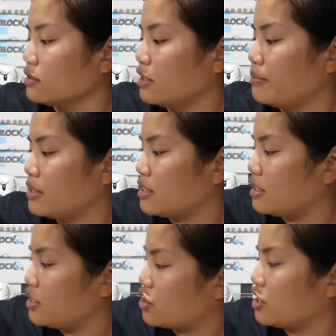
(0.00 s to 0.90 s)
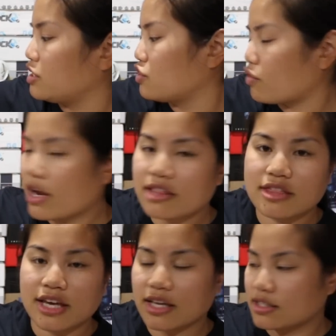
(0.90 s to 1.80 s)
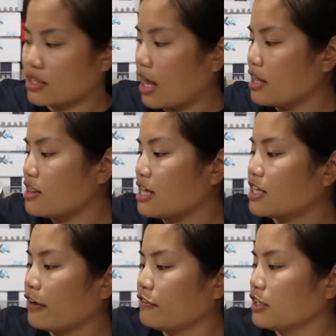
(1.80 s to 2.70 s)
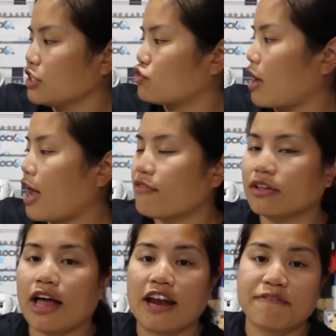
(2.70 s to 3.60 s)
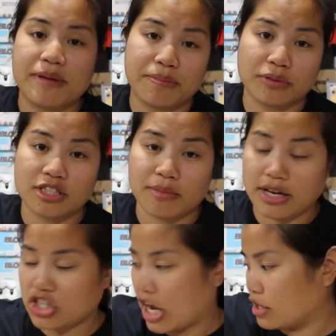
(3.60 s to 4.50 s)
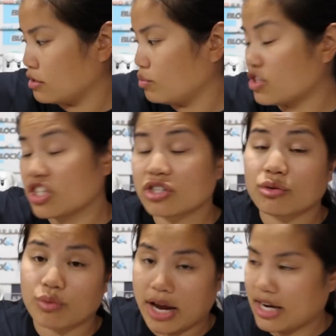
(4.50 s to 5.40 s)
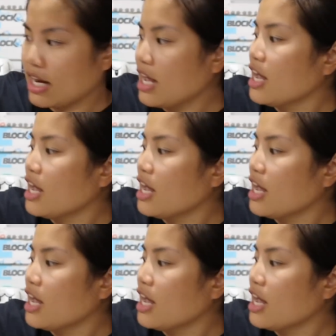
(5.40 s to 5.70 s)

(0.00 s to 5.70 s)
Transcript: limited edition crate things, they definitely drive a lot of people to my channel, which is great.